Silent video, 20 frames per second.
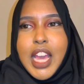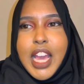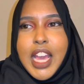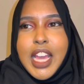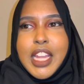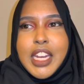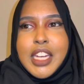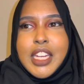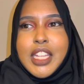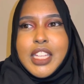
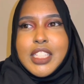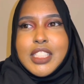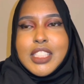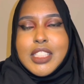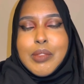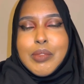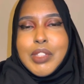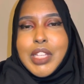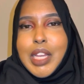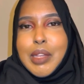and
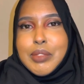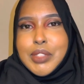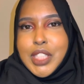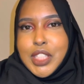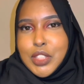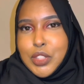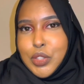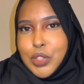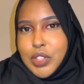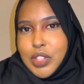sometimes
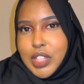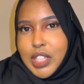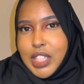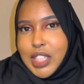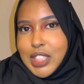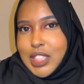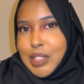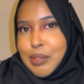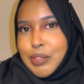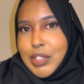that's a good
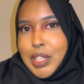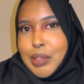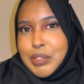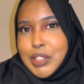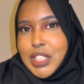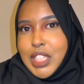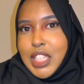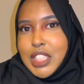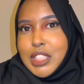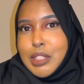thing,
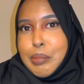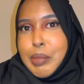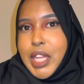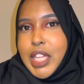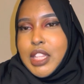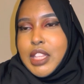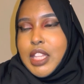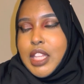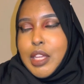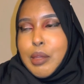sometimes that's a
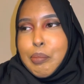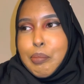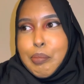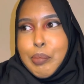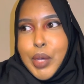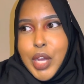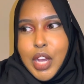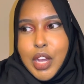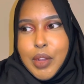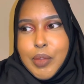bad thing,
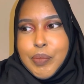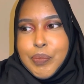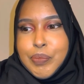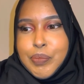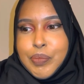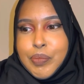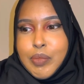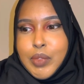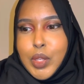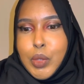but
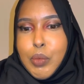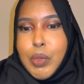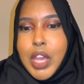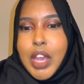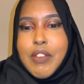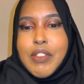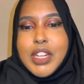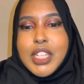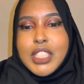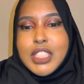we
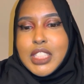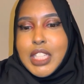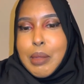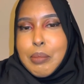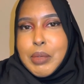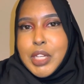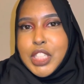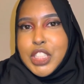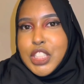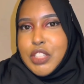haven't
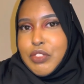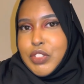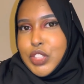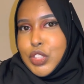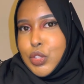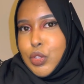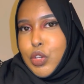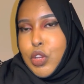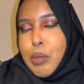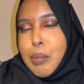established if it's
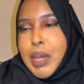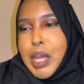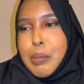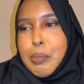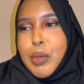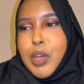good or bad.